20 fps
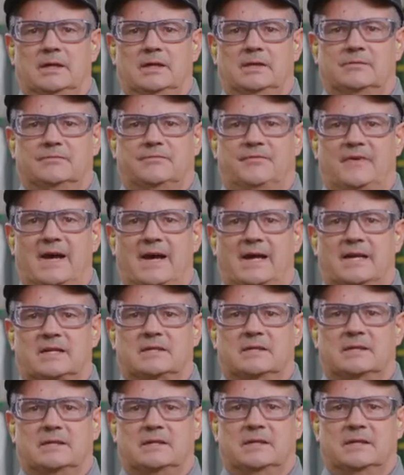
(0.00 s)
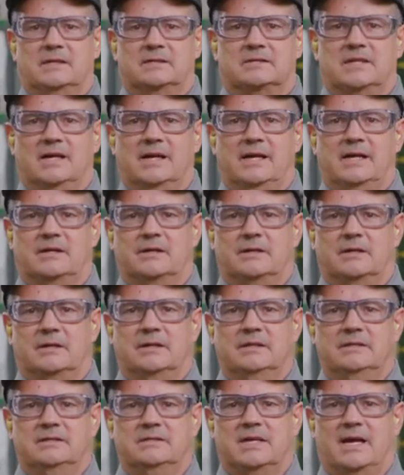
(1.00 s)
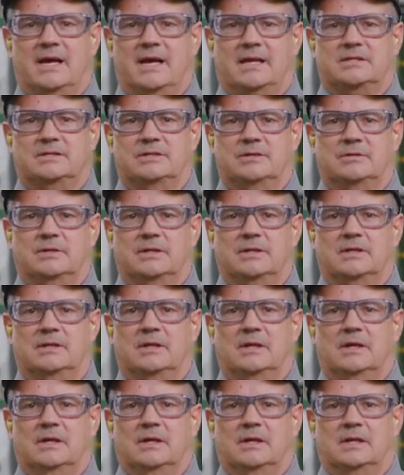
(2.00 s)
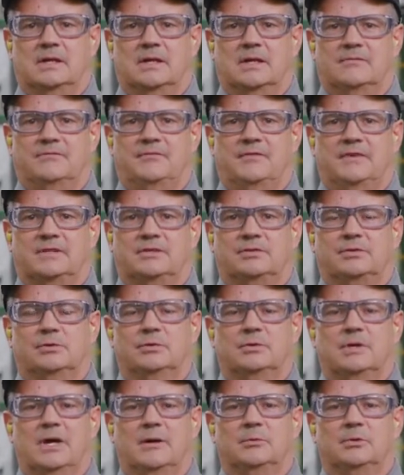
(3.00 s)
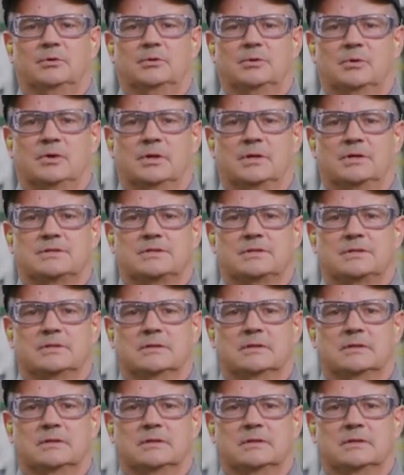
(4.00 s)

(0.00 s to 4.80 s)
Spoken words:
In fact, the entire intact unit can fit through double doors.